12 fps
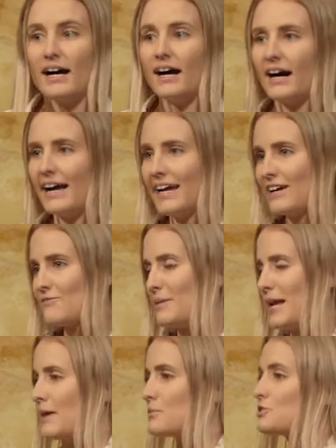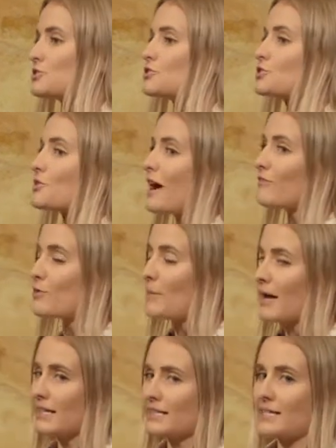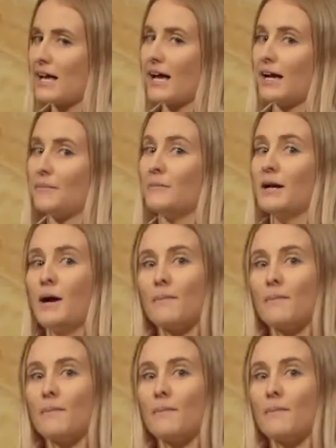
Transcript: I have been able to travel back in time